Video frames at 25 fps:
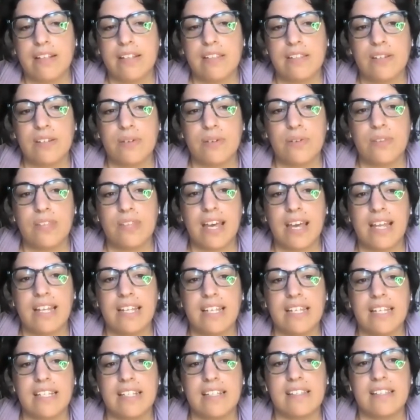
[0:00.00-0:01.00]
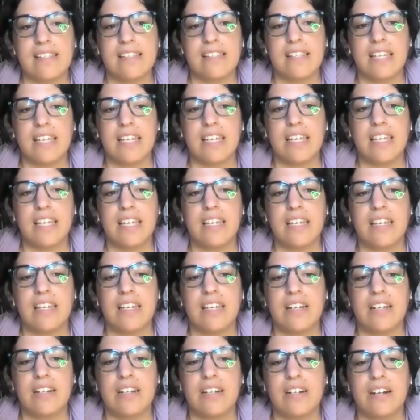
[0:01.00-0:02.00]
So that is the
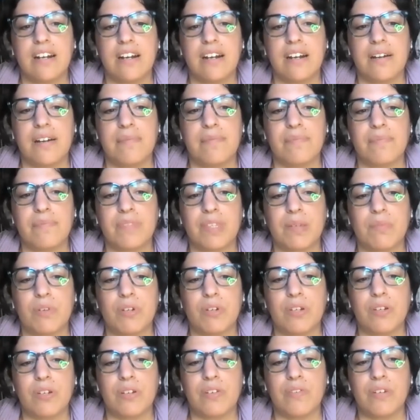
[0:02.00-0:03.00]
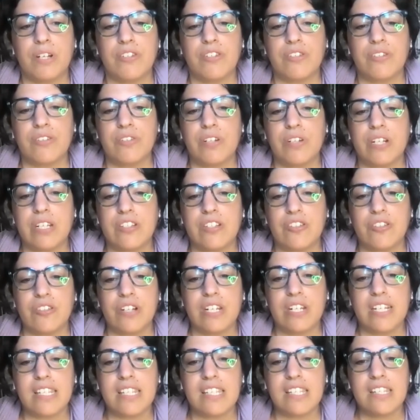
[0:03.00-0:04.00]
Mercury retrograde
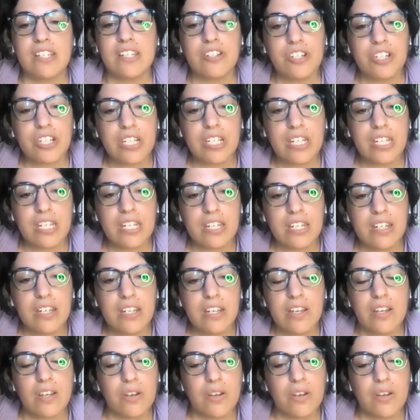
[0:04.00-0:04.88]
transition